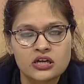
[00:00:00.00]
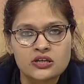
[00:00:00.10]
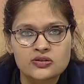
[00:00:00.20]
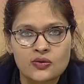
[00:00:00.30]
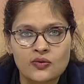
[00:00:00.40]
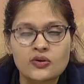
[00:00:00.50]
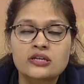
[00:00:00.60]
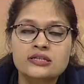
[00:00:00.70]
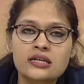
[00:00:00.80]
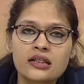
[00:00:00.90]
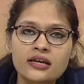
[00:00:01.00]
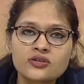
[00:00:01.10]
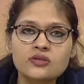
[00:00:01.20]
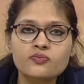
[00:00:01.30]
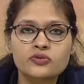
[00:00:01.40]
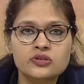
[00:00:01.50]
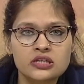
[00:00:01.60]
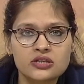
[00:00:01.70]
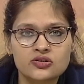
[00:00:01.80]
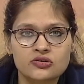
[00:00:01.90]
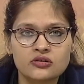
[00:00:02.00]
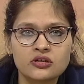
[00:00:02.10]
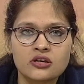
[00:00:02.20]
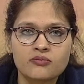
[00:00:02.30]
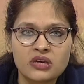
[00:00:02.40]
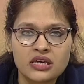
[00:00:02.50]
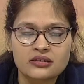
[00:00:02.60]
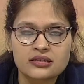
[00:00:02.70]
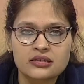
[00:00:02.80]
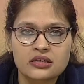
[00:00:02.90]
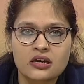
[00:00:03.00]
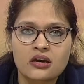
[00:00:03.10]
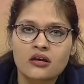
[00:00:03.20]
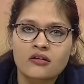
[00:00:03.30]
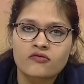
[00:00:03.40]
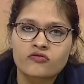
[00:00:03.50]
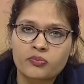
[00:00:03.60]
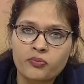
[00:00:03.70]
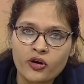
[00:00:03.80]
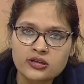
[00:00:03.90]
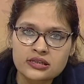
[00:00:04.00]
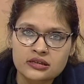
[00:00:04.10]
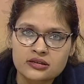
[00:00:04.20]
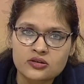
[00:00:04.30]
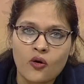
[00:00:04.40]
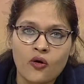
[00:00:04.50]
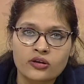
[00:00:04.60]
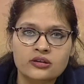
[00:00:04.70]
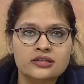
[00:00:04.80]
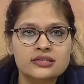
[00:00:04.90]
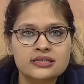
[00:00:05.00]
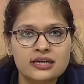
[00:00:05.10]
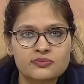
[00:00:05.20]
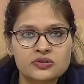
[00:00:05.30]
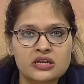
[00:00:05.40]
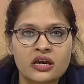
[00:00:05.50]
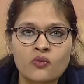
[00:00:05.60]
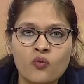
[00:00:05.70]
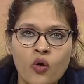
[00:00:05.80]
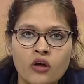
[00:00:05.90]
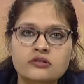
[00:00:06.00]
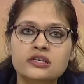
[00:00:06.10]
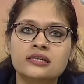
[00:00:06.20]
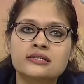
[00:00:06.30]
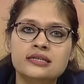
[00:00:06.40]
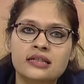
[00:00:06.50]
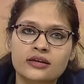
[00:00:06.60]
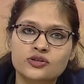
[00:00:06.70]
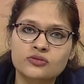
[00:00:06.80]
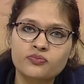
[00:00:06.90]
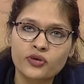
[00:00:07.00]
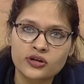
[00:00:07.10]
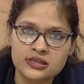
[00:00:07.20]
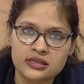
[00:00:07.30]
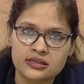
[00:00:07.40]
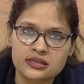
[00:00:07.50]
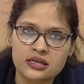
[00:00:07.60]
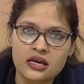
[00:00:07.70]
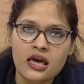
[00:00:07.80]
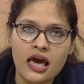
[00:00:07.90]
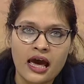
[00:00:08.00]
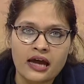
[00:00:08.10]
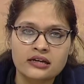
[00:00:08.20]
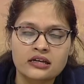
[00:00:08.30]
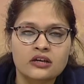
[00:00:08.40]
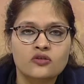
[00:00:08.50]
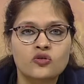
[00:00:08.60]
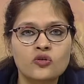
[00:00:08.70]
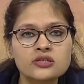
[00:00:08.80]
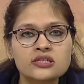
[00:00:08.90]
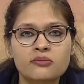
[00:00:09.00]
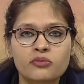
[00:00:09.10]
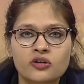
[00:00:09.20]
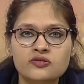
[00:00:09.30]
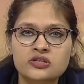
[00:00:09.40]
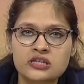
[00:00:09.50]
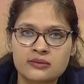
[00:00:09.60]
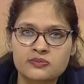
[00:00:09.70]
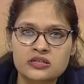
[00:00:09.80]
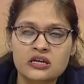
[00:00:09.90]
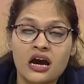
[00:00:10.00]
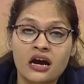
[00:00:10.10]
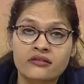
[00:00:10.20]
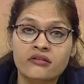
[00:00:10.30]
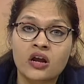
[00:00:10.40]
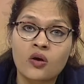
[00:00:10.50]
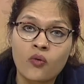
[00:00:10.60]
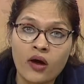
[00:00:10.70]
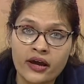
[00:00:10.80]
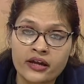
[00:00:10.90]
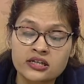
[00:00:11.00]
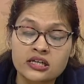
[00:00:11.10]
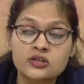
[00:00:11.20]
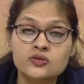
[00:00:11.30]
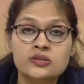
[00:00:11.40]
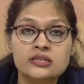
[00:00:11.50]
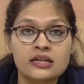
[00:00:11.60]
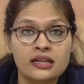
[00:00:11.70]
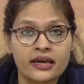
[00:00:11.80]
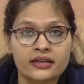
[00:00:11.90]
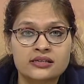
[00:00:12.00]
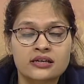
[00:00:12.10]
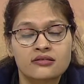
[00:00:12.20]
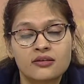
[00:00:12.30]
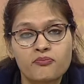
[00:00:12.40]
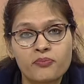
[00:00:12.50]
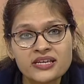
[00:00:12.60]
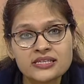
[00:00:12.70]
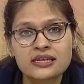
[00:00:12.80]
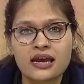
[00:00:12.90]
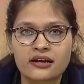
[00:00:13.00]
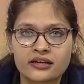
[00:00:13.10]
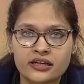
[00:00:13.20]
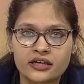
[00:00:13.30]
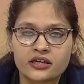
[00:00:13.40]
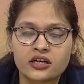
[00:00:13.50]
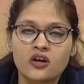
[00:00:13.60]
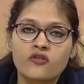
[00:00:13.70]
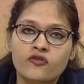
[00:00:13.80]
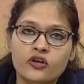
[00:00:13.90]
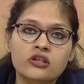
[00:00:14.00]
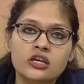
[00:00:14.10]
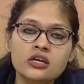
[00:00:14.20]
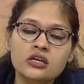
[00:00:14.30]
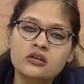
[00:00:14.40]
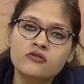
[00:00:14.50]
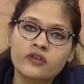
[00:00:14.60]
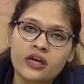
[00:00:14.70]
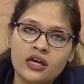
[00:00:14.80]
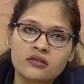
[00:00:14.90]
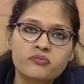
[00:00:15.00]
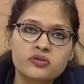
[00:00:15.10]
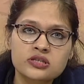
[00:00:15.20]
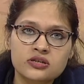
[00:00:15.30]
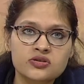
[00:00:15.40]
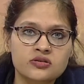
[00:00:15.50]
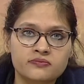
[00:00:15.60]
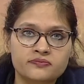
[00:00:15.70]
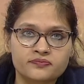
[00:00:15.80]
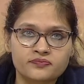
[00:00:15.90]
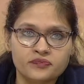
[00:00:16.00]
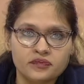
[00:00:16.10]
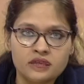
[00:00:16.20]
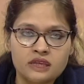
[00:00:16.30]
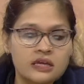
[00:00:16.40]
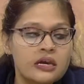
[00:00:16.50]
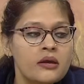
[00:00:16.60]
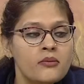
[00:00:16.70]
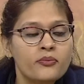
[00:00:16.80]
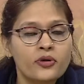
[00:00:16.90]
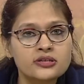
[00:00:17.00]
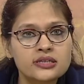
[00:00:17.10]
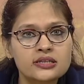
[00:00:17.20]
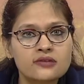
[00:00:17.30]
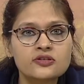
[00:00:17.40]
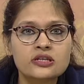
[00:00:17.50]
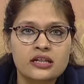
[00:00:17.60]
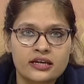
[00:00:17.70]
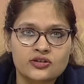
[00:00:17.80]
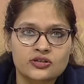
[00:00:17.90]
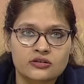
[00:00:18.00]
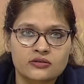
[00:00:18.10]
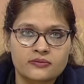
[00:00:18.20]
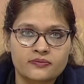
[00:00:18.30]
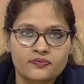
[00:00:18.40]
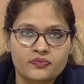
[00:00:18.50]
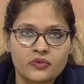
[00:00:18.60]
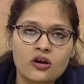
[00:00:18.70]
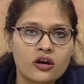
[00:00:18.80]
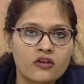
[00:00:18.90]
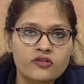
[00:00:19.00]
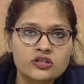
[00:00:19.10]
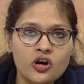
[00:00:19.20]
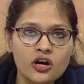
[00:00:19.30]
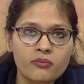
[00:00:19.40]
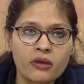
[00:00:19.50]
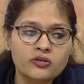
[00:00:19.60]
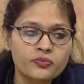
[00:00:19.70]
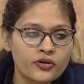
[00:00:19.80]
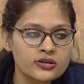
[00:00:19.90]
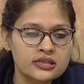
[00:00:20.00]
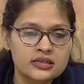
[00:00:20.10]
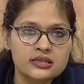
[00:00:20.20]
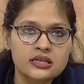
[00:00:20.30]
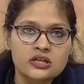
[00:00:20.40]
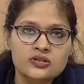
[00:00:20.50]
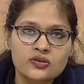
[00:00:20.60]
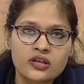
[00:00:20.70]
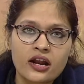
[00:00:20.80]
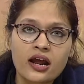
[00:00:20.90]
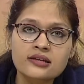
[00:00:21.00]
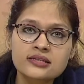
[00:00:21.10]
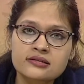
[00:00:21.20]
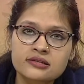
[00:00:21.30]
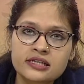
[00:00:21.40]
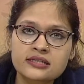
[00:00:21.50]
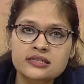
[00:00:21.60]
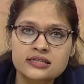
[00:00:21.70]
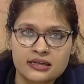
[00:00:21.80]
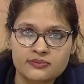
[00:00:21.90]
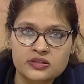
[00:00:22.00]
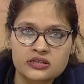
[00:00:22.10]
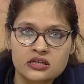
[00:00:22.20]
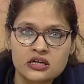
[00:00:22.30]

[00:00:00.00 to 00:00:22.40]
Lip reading: So, selection procedure means the process or the steps involved in selection process, and those number of steps are required to select the best candidate for the vacant position. Process of selection. If we talk about process, so there are certain steps.